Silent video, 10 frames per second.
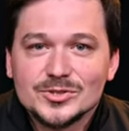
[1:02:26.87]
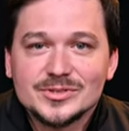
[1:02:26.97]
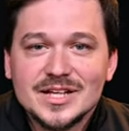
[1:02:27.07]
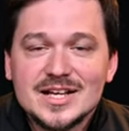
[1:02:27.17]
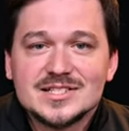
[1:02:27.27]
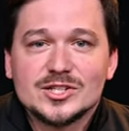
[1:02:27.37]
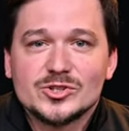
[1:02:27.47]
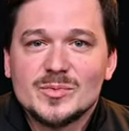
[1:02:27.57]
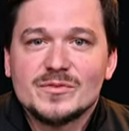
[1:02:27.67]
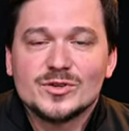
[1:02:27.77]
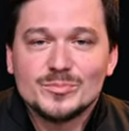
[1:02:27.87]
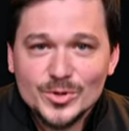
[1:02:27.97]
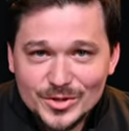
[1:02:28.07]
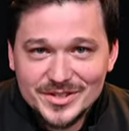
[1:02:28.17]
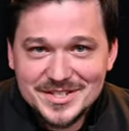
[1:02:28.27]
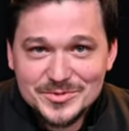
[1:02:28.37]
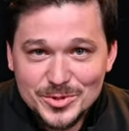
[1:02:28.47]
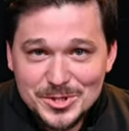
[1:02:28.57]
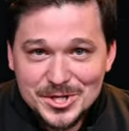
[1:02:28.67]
Don't ask Adorama for more of these